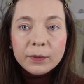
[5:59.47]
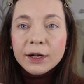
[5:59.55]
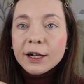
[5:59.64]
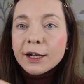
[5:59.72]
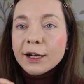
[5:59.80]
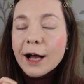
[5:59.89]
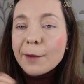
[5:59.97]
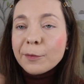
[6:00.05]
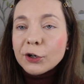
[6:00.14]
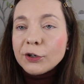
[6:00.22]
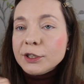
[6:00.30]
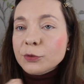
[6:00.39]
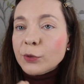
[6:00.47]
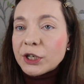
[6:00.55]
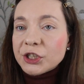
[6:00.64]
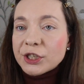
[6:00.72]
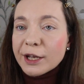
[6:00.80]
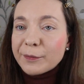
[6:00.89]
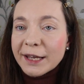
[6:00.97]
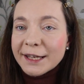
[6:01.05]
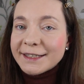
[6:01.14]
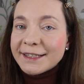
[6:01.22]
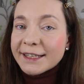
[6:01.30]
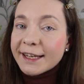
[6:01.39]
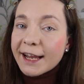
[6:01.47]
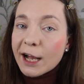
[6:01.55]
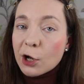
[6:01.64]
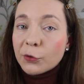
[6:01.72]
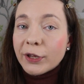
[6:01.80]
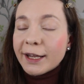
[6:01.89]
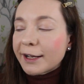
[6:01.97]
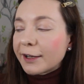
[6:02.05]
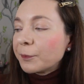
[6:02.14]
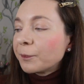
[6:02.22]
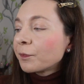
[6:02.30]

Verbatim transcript: but I'm gonna swatch them and see how they are.